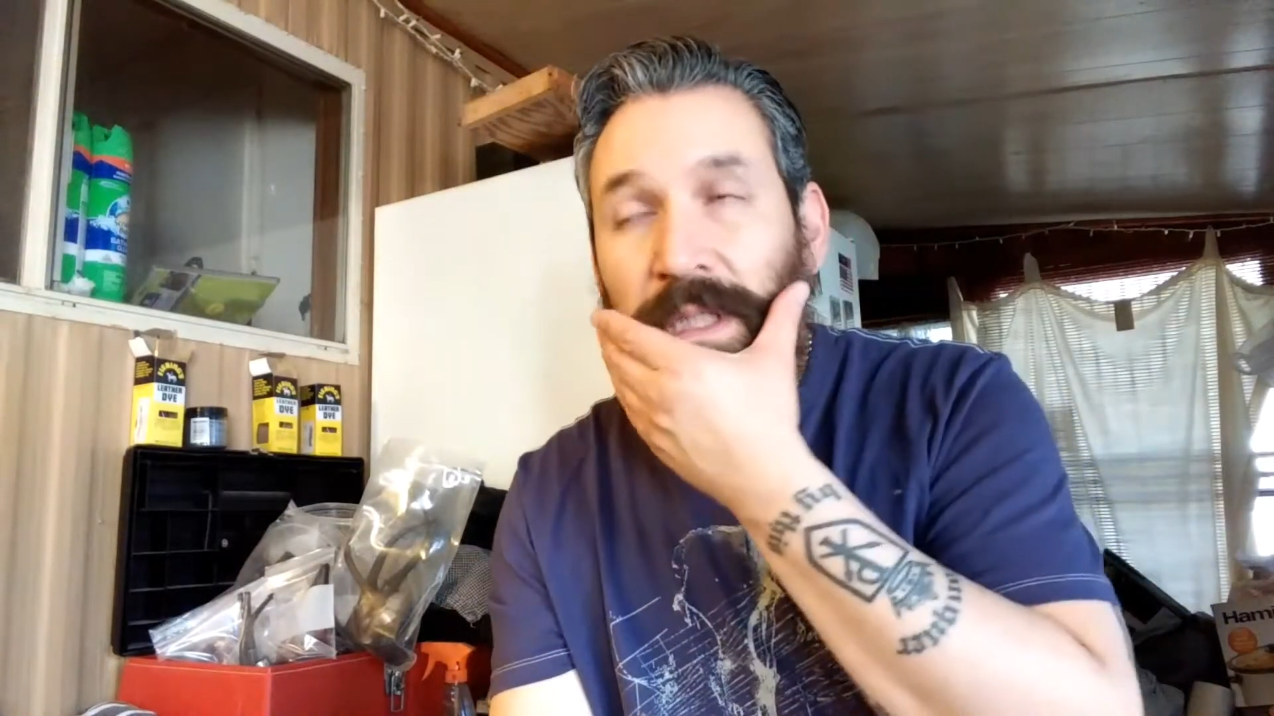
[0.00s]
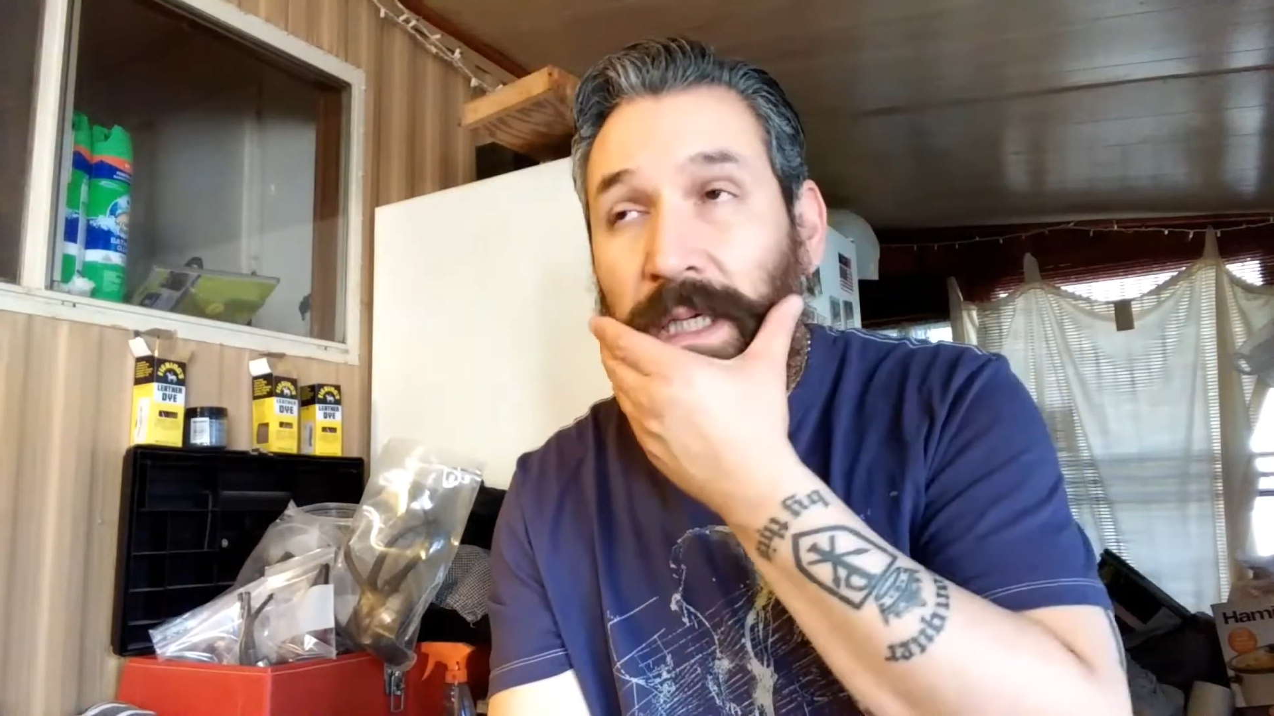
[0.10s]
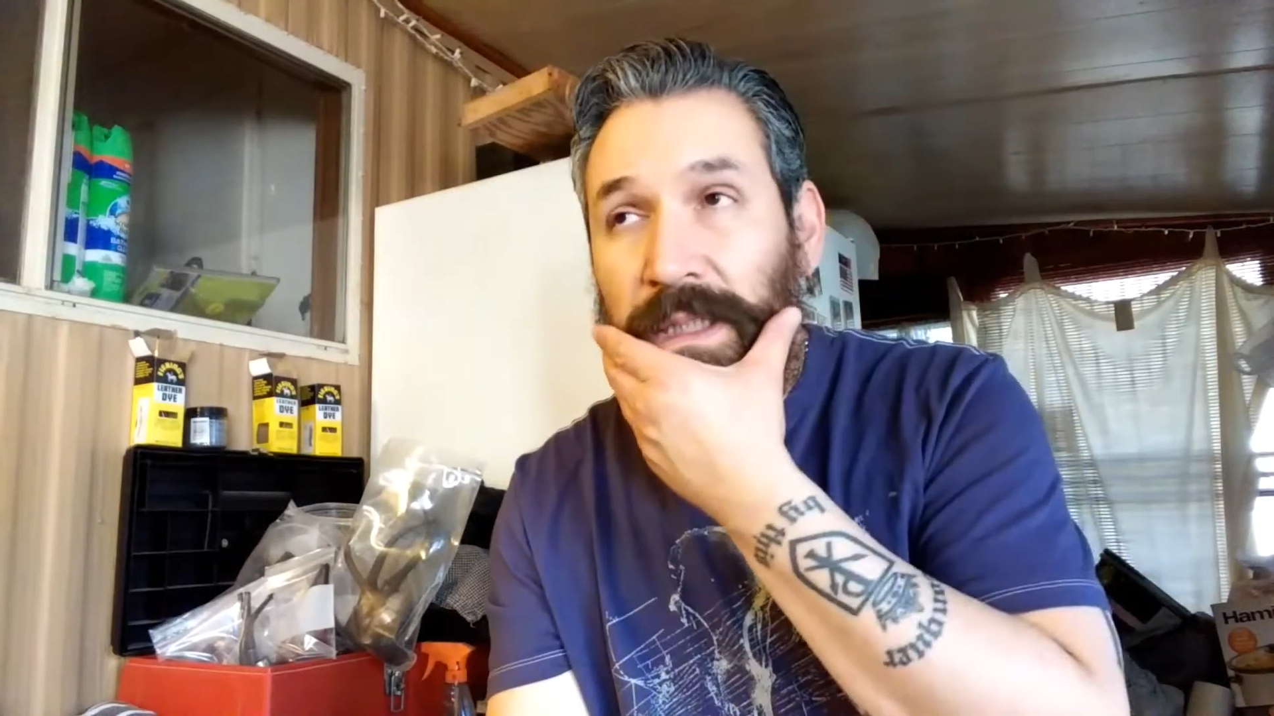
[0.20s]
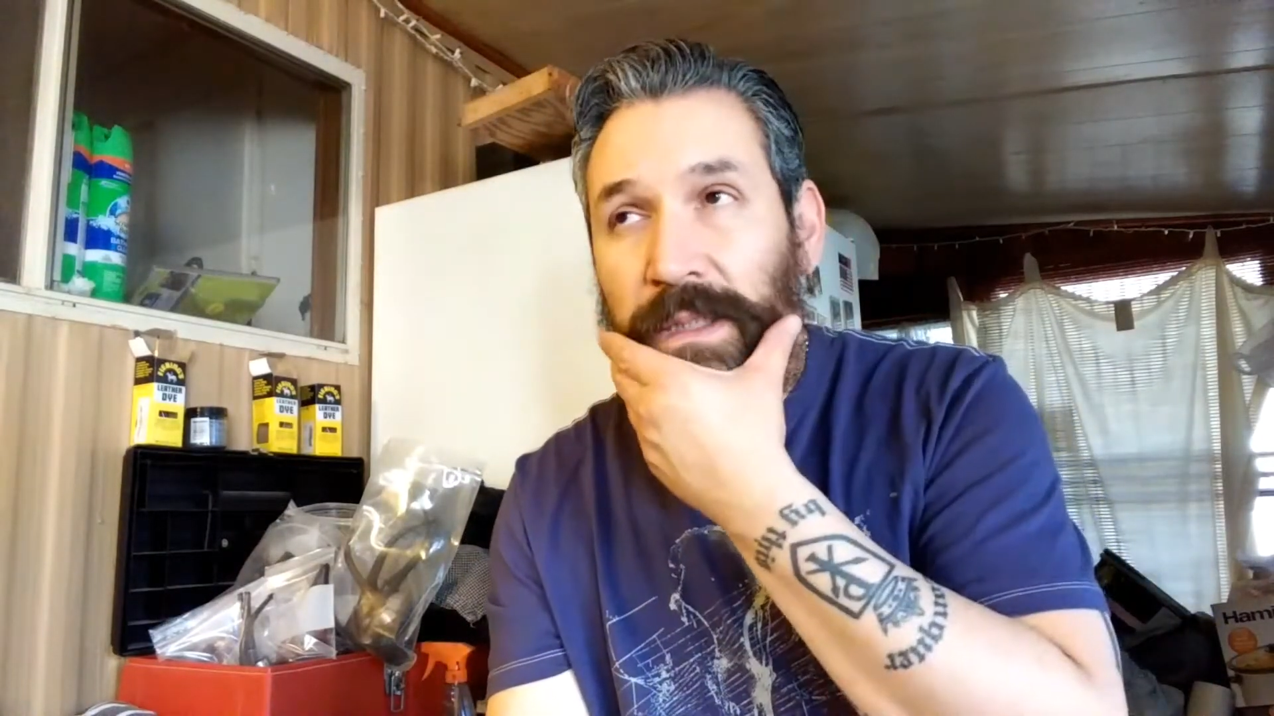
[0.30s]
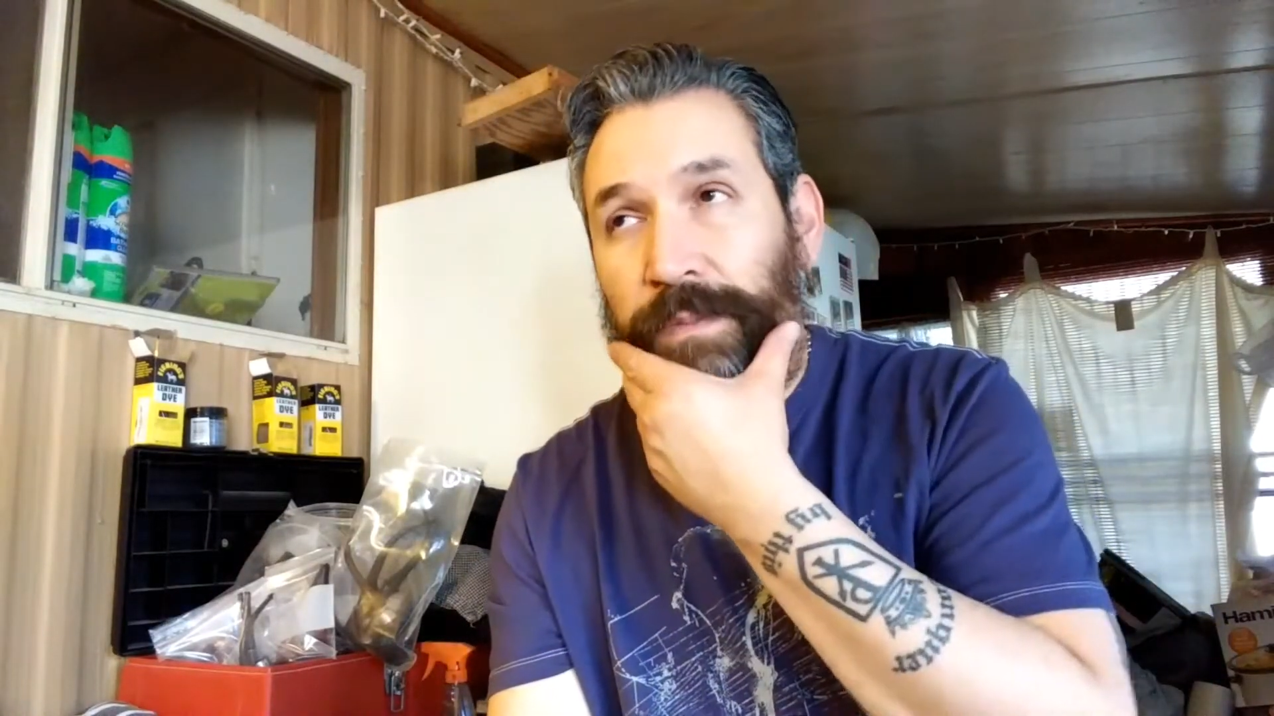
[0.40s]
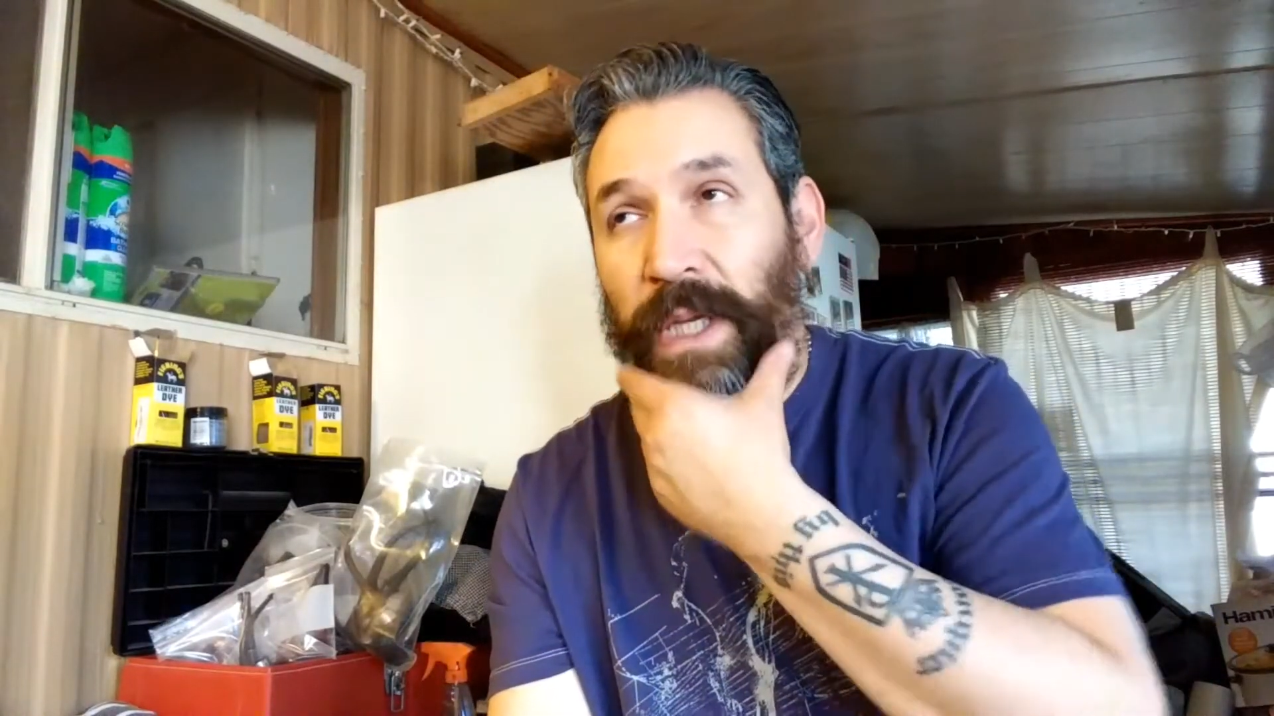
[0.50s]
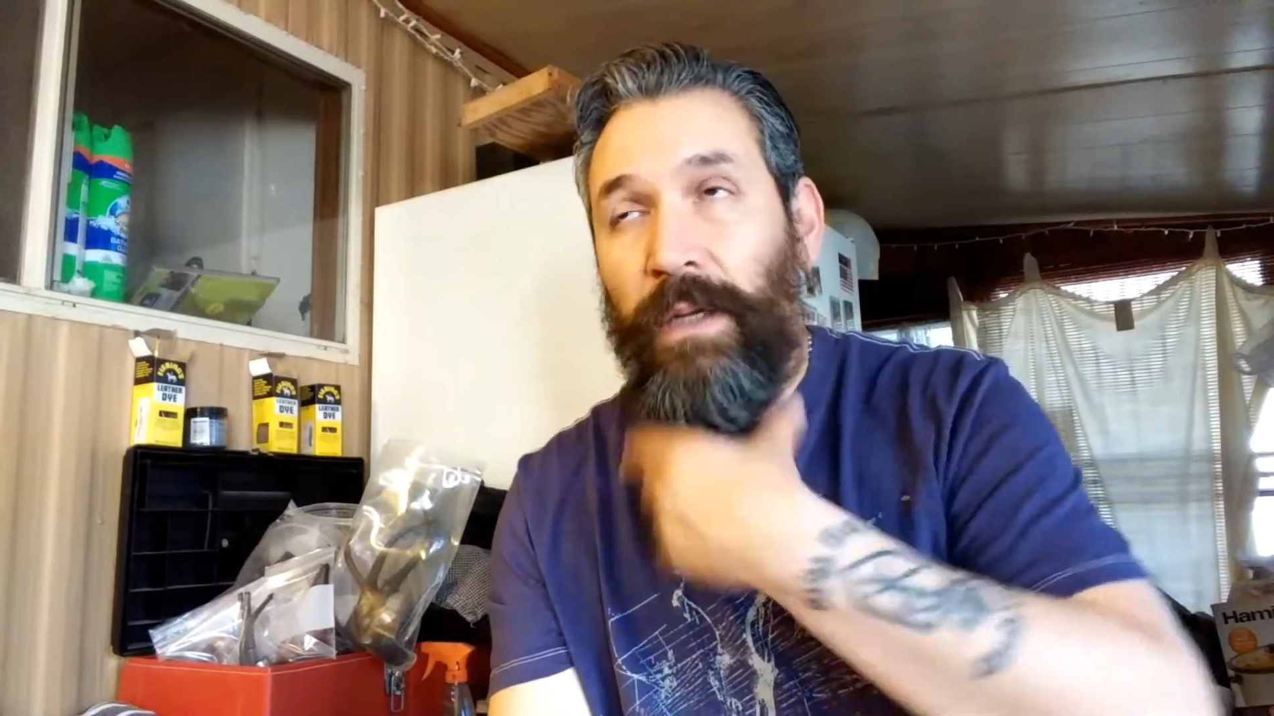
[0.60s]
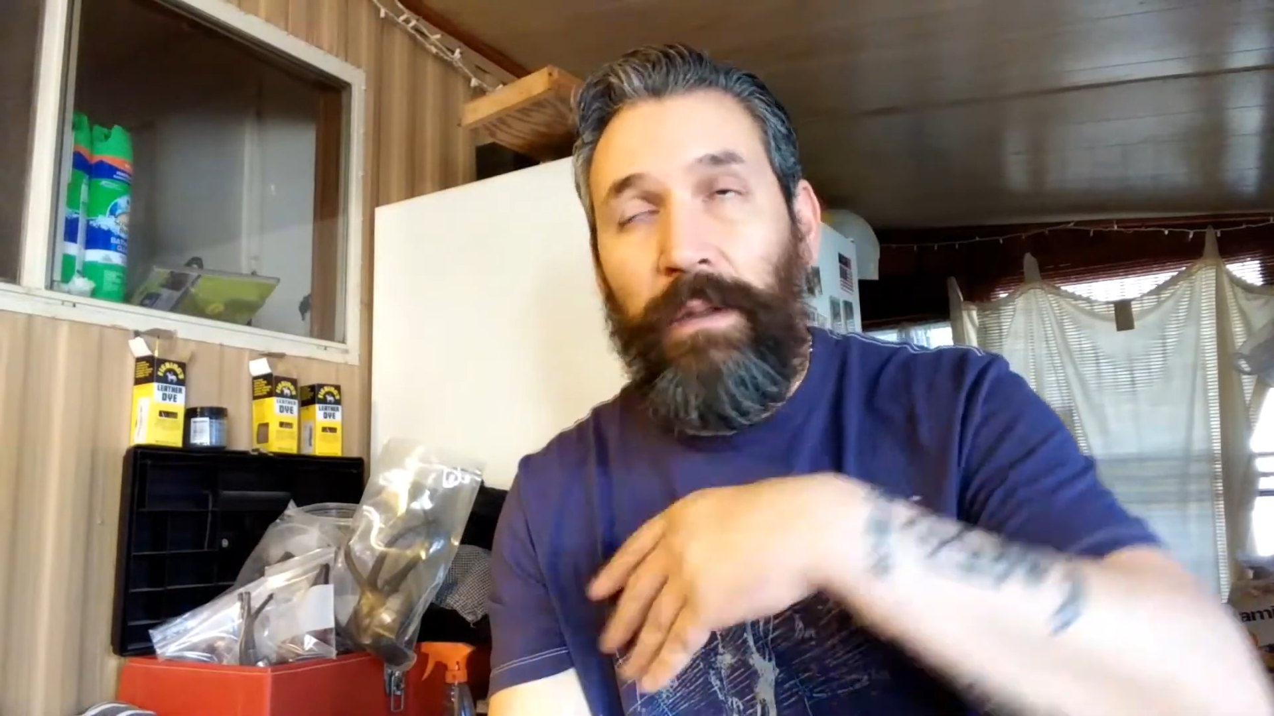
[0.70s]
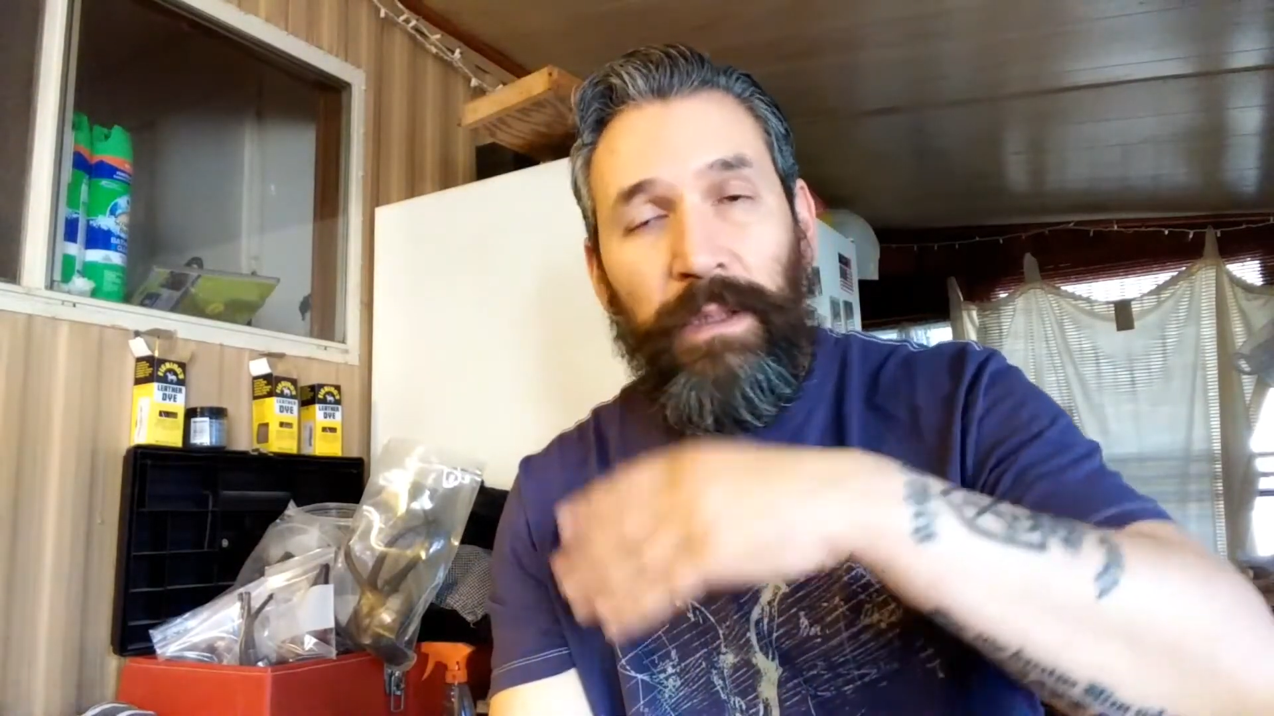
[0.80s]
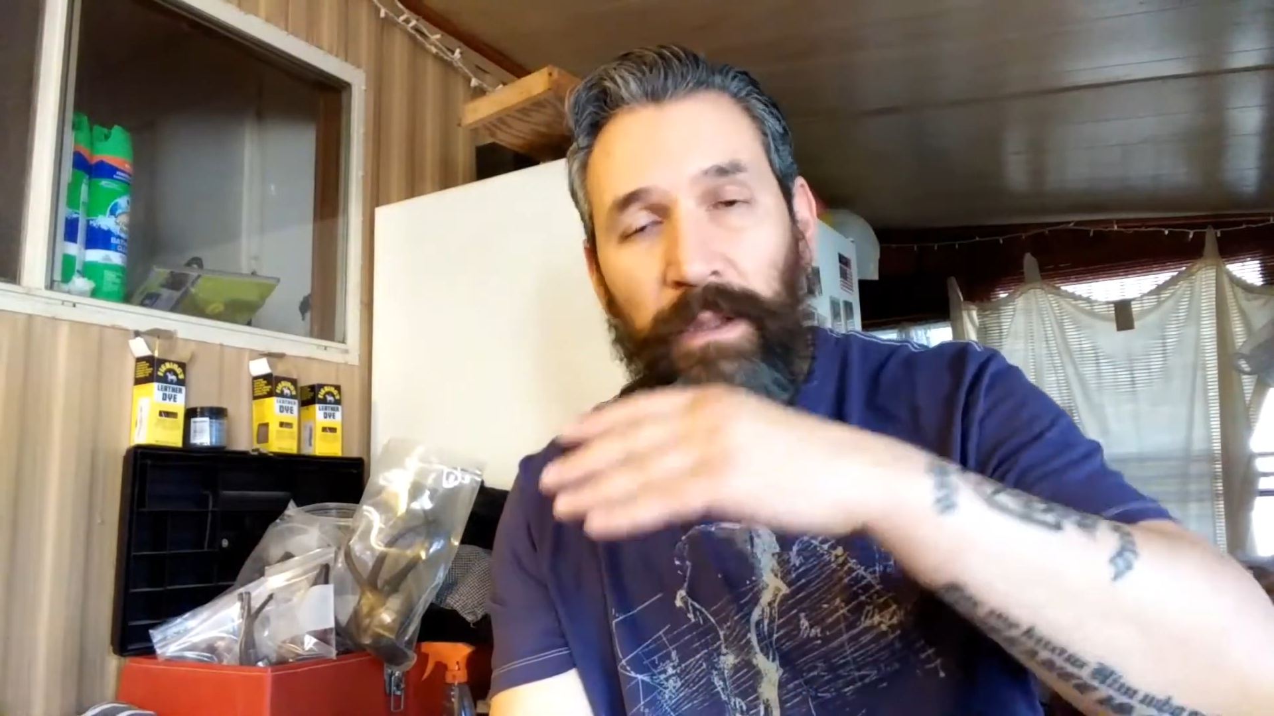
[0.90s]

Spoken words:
does smell